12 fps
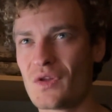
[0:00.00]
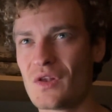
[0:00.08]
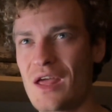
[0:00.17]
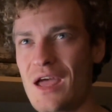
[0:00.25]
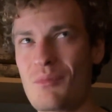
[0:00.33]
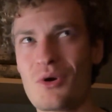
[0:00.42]

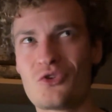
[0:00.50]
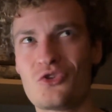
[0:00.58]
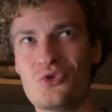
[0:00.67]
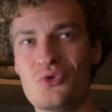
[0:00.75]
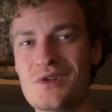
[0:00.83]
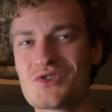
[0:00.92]
an
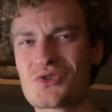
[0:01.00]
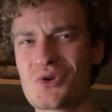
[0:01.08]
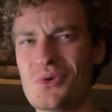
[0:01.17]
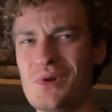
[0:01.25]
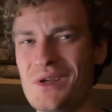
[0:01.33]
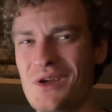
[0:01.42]
MR2, that's your
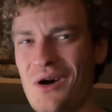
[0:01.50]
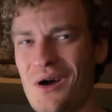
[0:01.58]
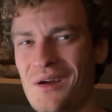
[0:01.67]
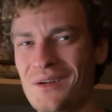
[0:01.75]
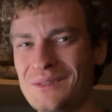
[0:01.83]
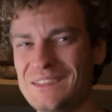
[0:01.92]
only car,